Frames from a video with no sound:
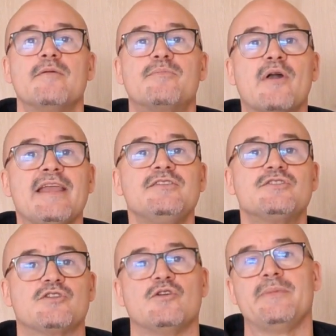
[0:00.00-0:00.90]

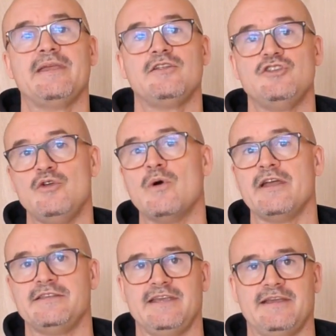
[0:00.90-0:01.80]
brainstorming new
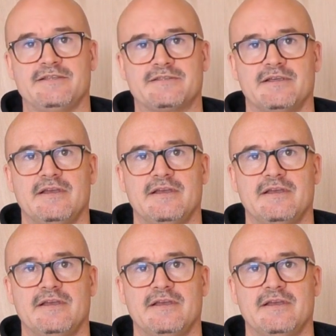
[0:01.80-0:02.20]
ideas.